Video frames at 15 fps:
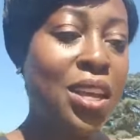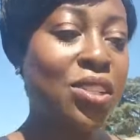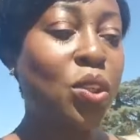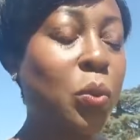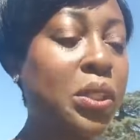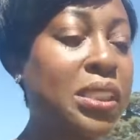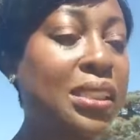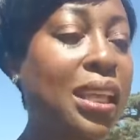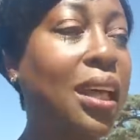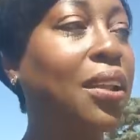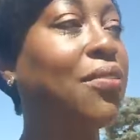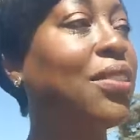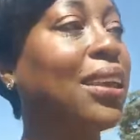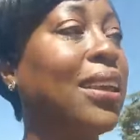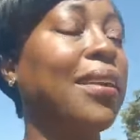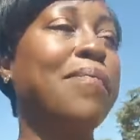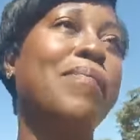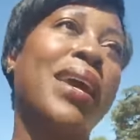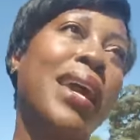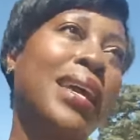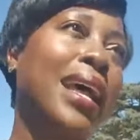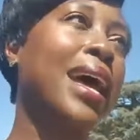So instead of thinking,
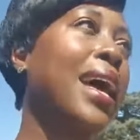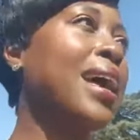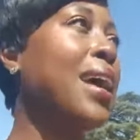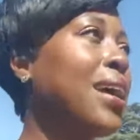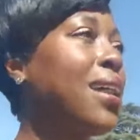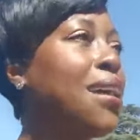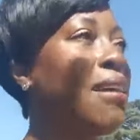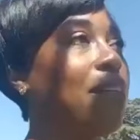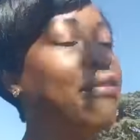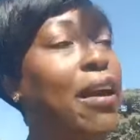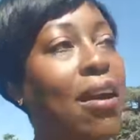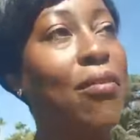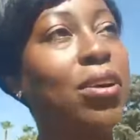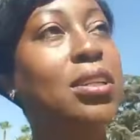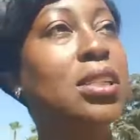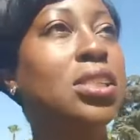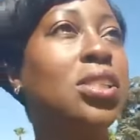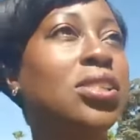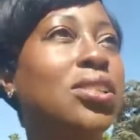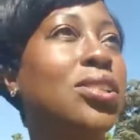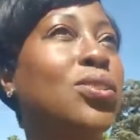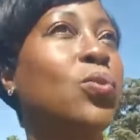man, I had five
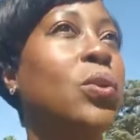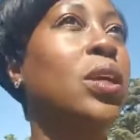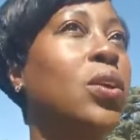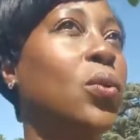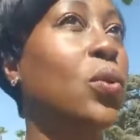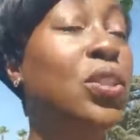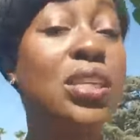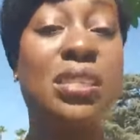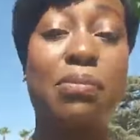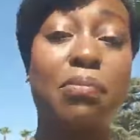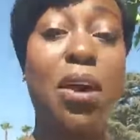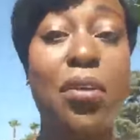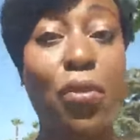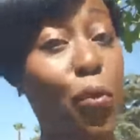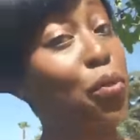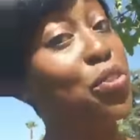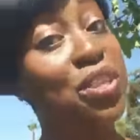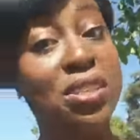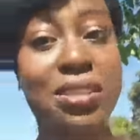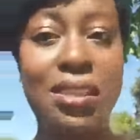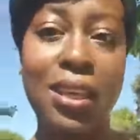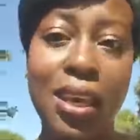auditions this week or this month or
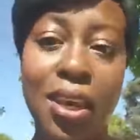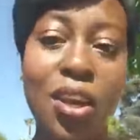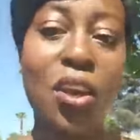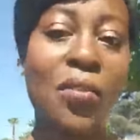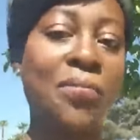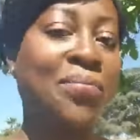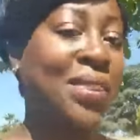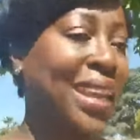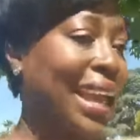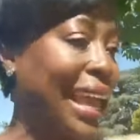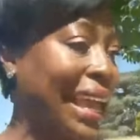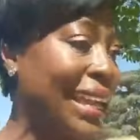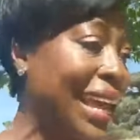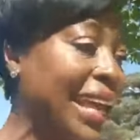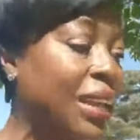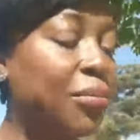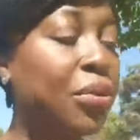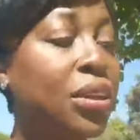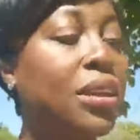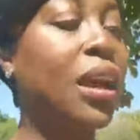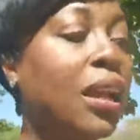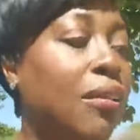this year, and I didn't
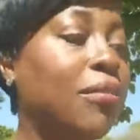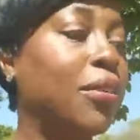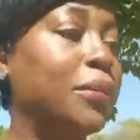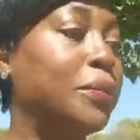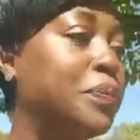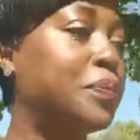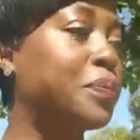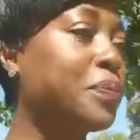book none of them.